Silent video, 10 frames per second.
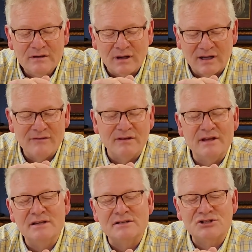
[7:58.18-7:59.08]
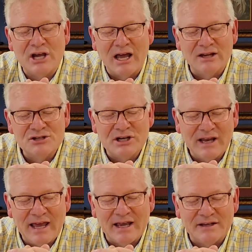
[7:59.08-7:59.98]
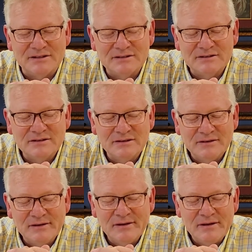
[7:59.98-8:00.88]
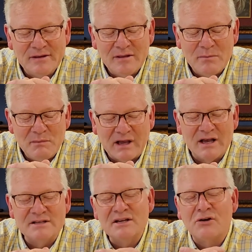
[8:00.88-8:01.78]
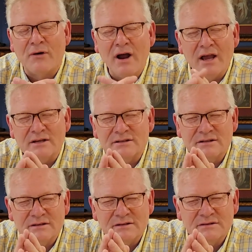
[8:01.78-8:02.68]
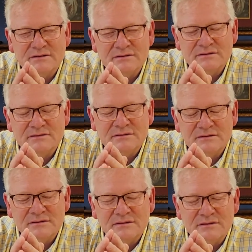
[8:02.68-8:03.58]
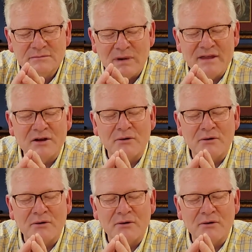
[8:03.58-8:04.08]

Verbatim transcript: to live in these challenging days. Because in Christ, by the